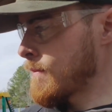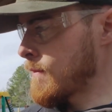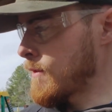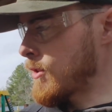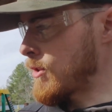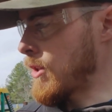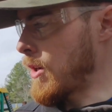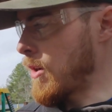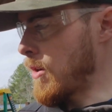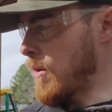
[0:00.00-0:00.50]

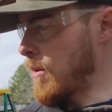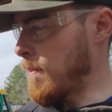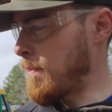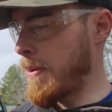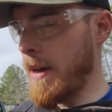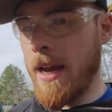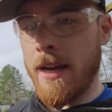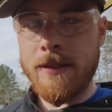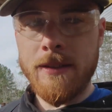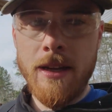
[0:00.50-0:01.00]
So
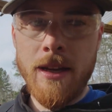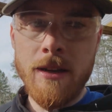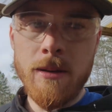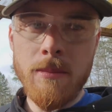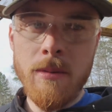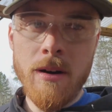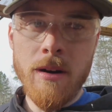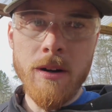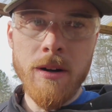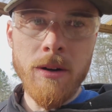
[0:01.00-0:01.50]
pack day
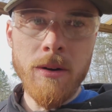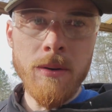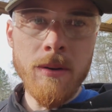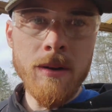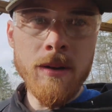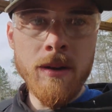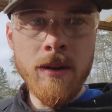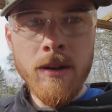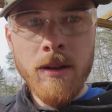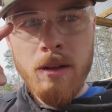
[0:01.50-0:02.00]
tomorrow.
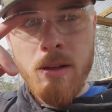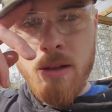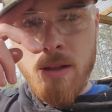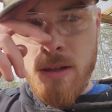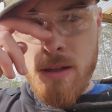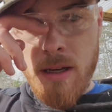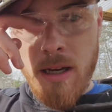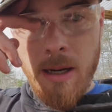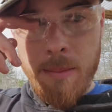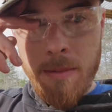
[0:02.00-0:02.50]

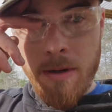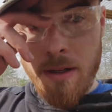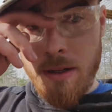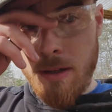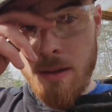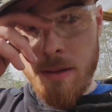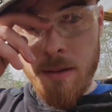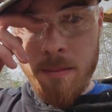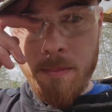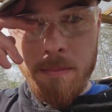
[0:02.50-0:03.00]
I'm
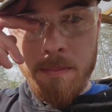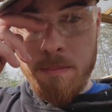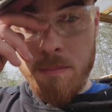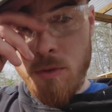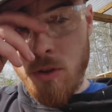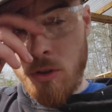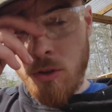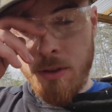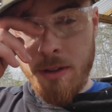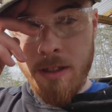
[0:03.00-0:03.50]
gonna
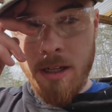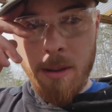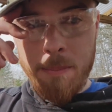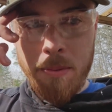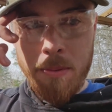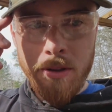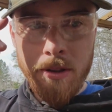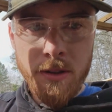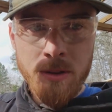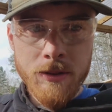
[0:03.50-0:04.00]
clean
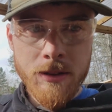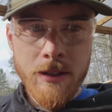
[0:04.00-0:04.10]
up a little